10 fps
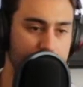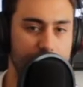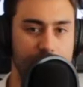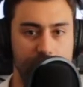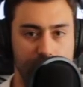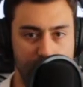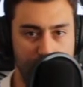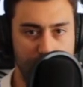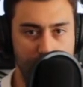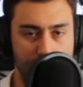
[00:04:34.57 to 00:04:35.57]
though
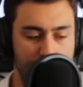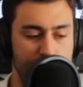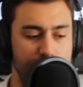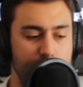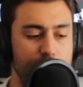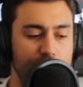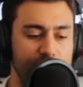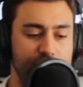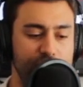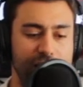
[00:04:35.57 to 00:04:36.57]
the amino acids that
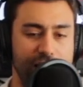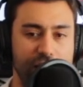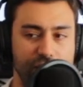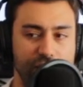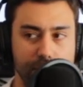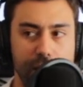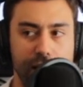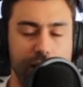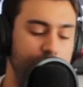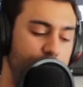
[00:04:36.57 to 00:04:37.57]
actually make it to
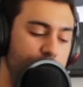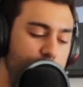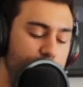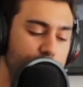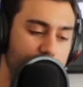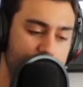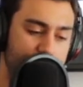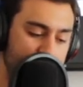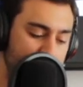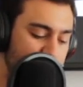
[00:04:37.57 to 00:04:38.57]
the
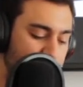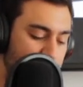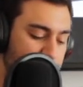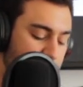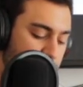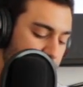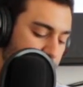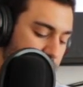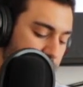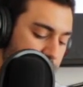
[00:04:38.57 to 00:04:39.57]
bloodstream,
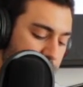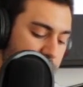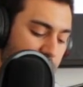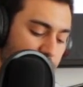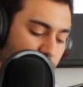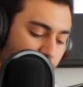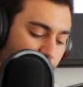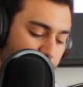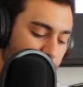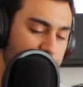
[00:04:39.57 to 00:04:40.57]
not all of
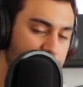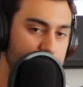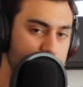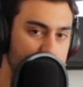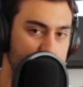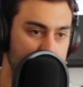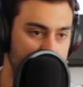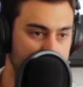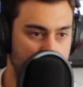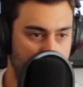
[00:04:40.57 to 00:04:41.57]
them,
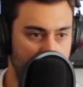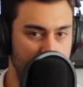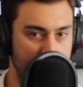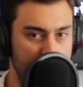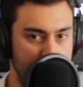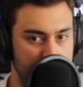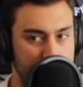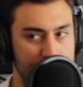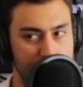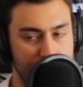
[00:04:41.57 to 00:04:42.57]
or
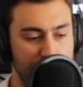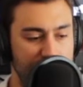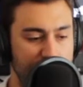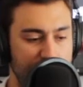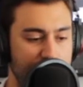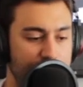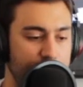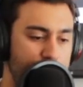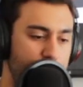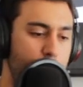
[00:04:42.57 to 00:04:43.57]
to be fair,
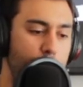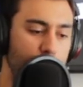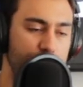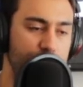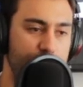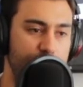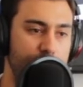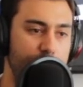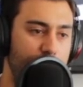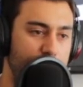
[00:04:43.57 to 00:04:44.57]
most of them are
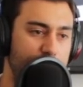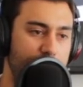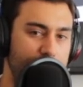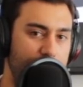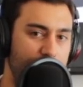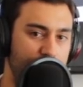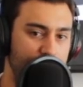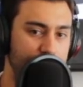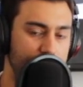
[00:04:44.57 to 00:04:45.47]
not actually